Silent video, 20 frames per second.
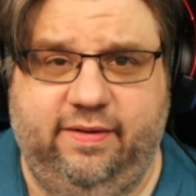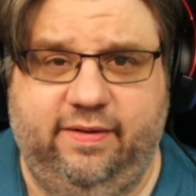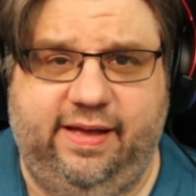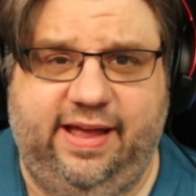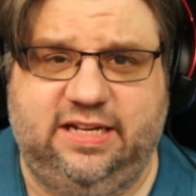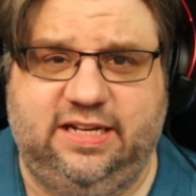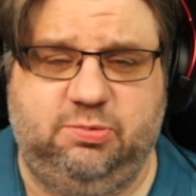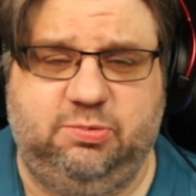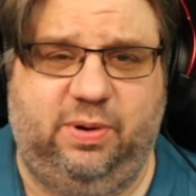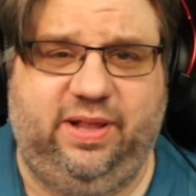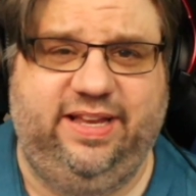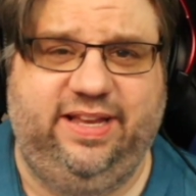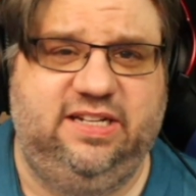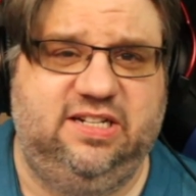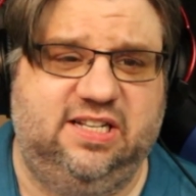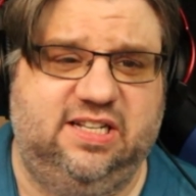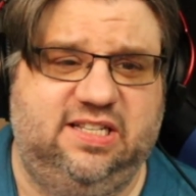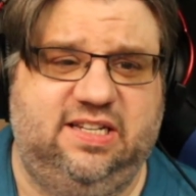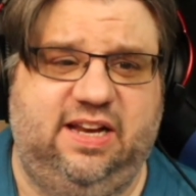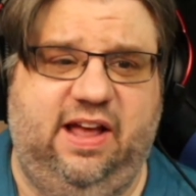It's really
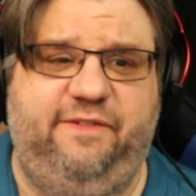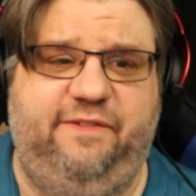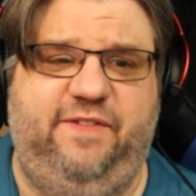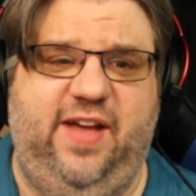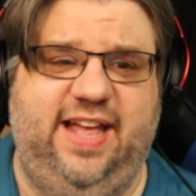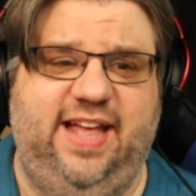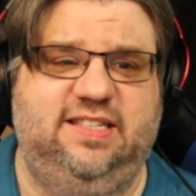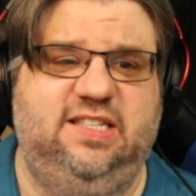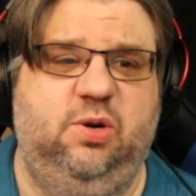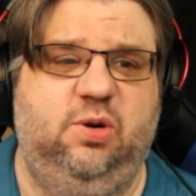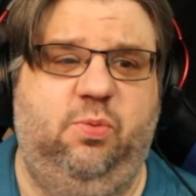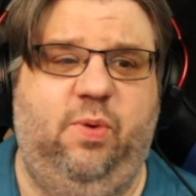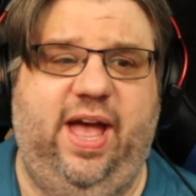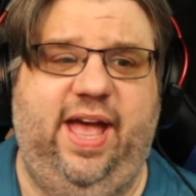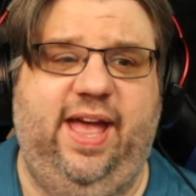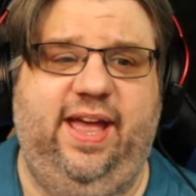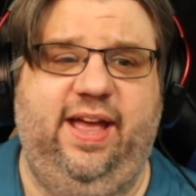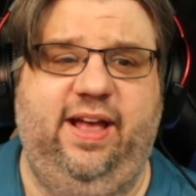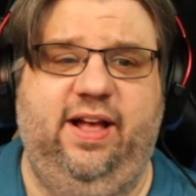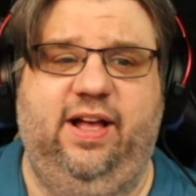just a fancy
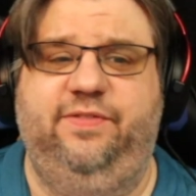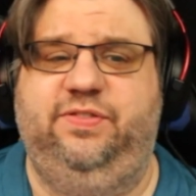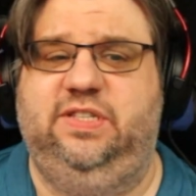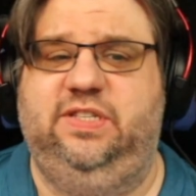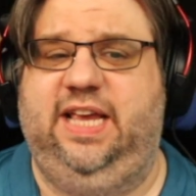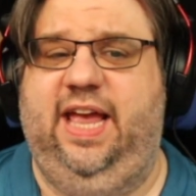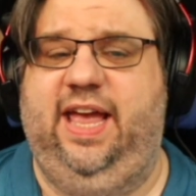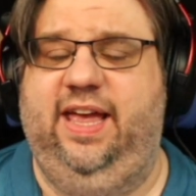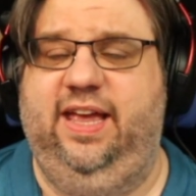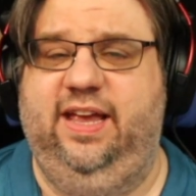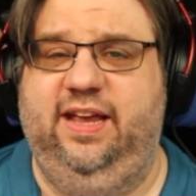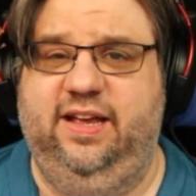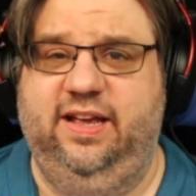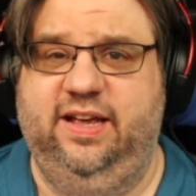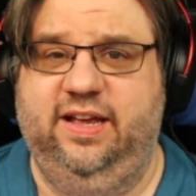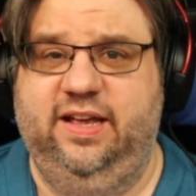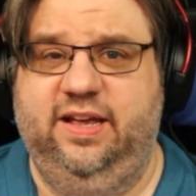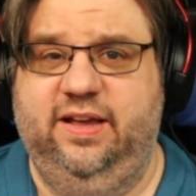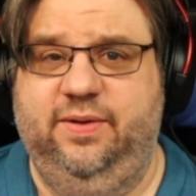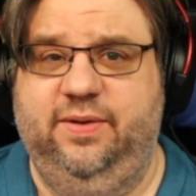way of saying
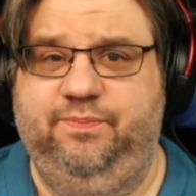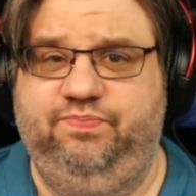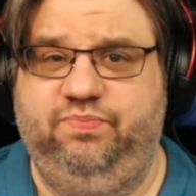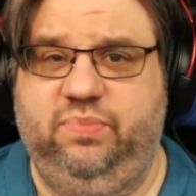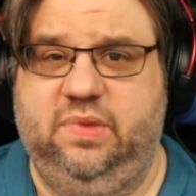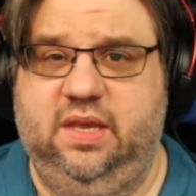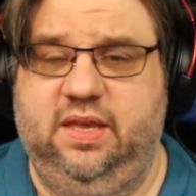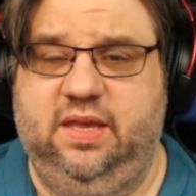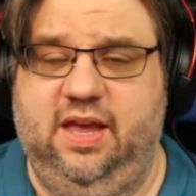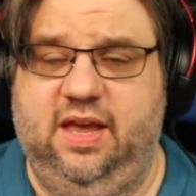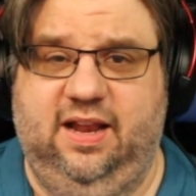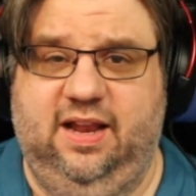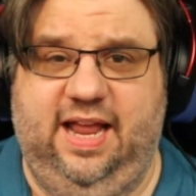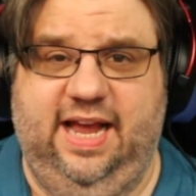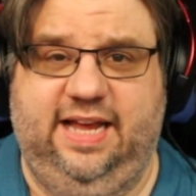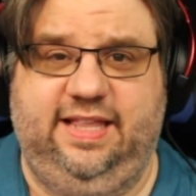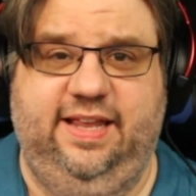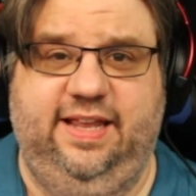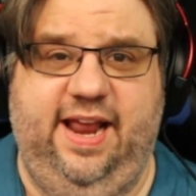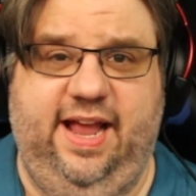you collect
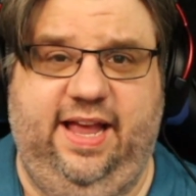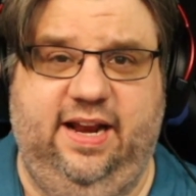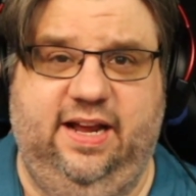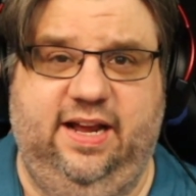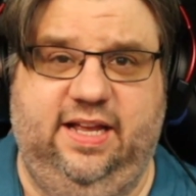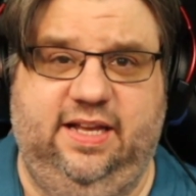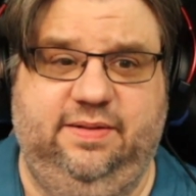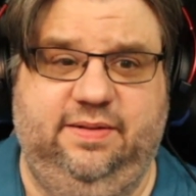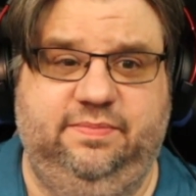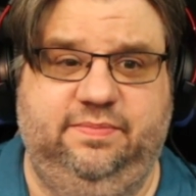the data,